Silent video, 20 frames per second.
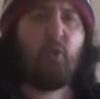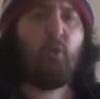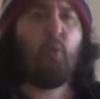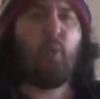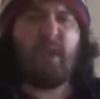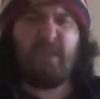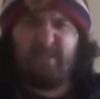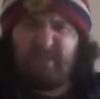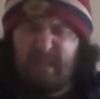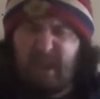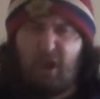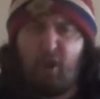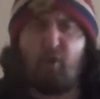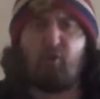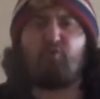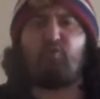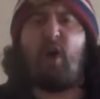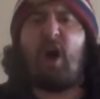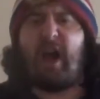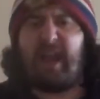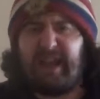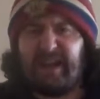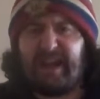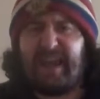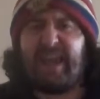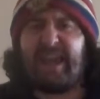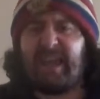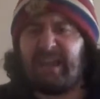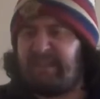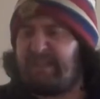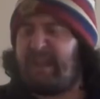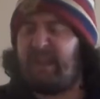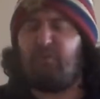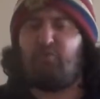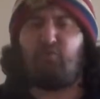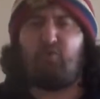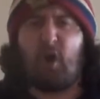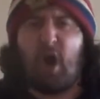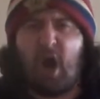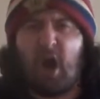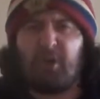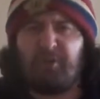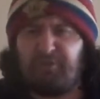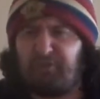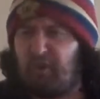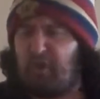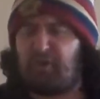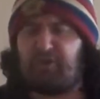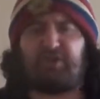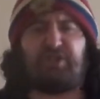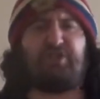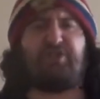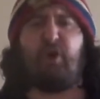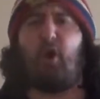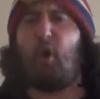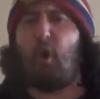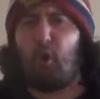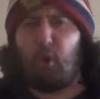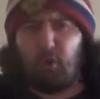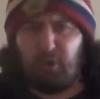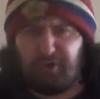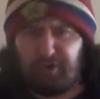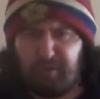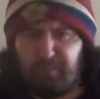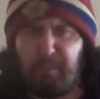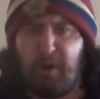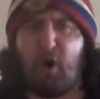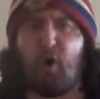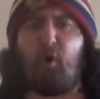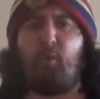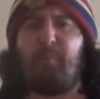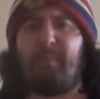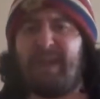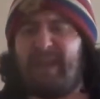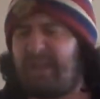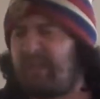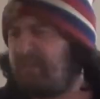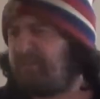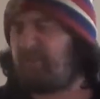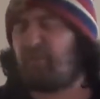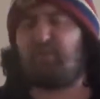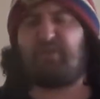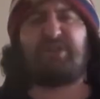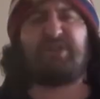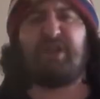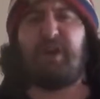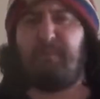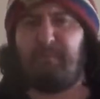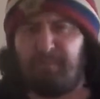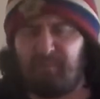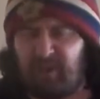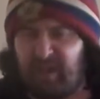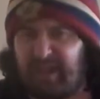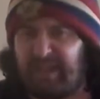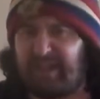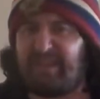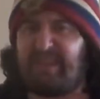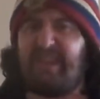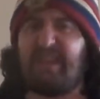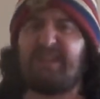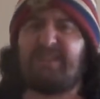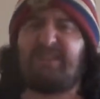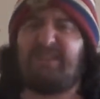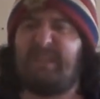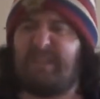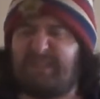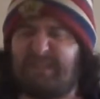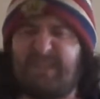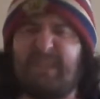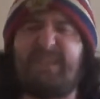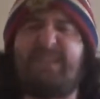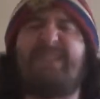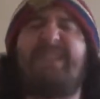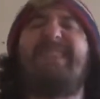when they're writing that Ronda stole the moment or something like this, this is